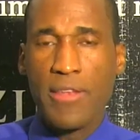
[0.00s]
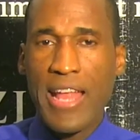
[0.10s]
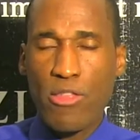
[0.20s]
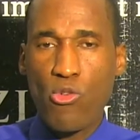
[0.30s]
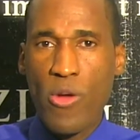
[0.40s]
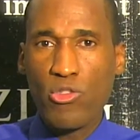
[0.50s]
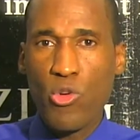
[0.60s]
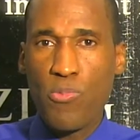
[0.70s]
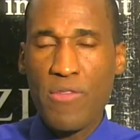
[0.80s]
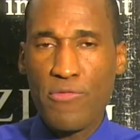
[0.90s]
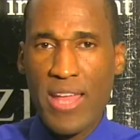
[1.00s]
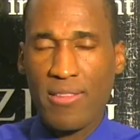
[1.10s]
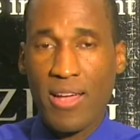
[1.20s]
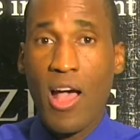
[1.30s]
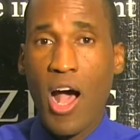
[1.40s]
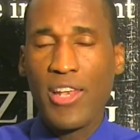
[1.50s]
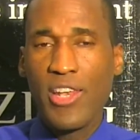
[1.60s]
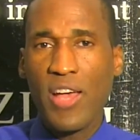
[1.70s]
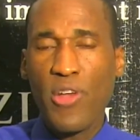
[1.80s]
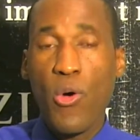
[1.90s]
That's going to prevent
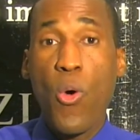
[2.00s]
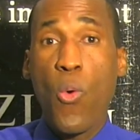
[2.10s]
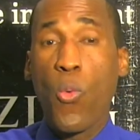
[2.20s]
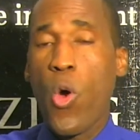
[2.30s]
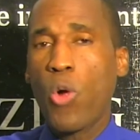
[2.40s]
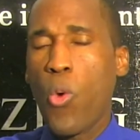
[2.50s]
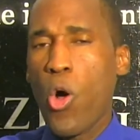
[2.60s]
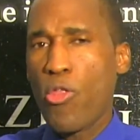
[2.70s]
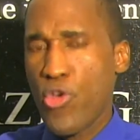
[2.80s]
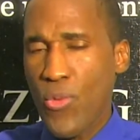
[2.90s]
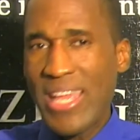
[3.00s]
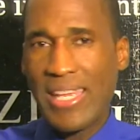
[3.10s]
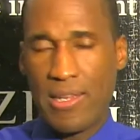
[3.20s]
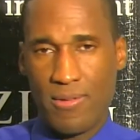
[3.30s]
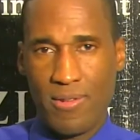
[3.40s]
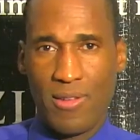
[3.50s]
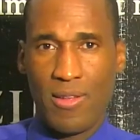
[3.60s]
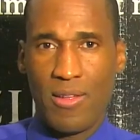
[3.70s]
another World War III.